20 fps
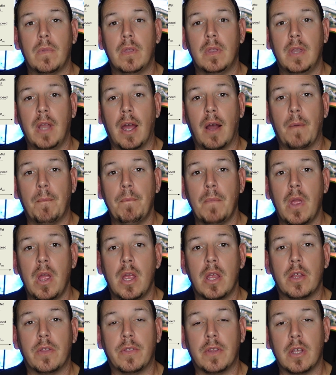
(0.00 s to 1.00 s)
Now,
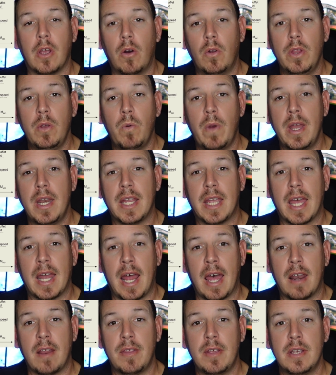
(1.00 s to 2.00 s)
the only way to get
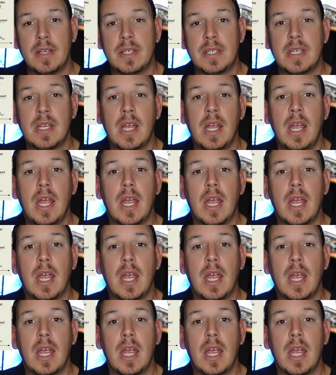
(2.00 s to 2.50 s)
out of this